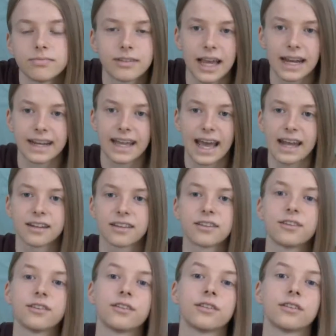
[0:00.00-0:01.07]
dedicated
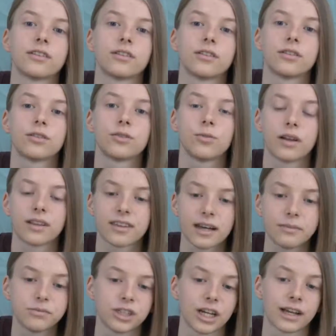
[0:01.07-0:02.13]
to one
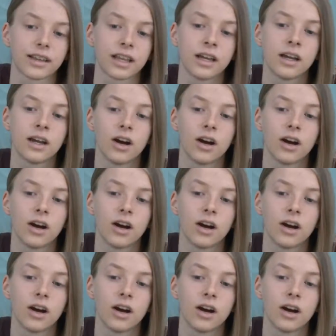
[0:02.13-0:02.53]
subject,